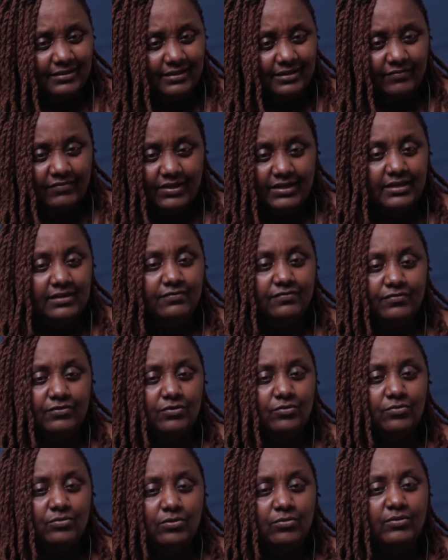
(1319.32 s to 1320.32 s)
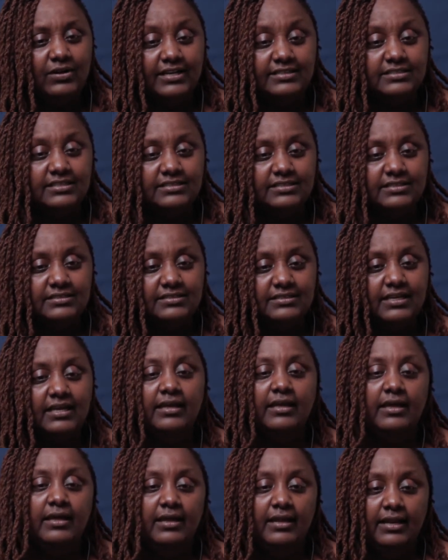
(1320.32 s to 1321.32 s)
Even if you look at it and
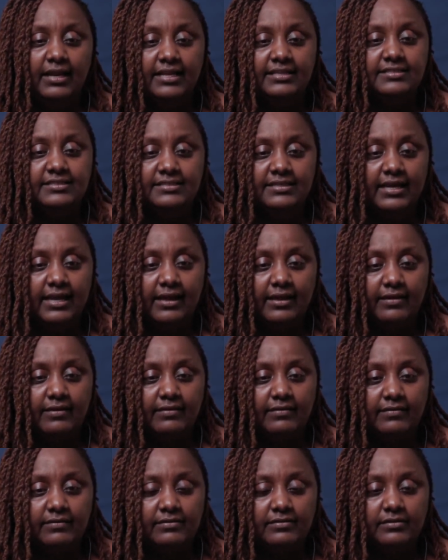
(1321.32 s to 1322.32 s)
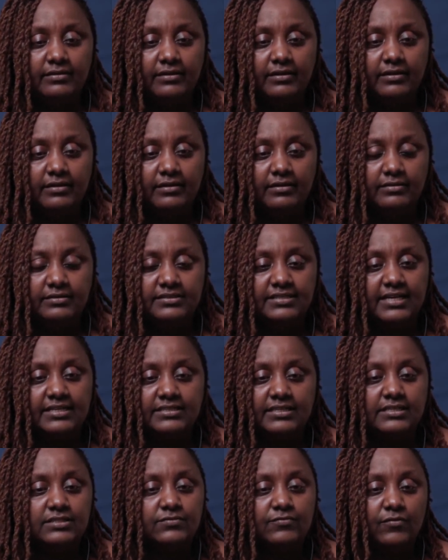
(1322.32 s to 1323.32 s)
say, let's say,
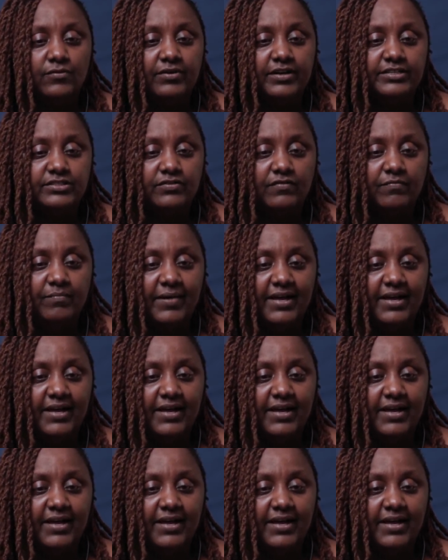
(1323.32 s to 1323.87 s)
successful rate of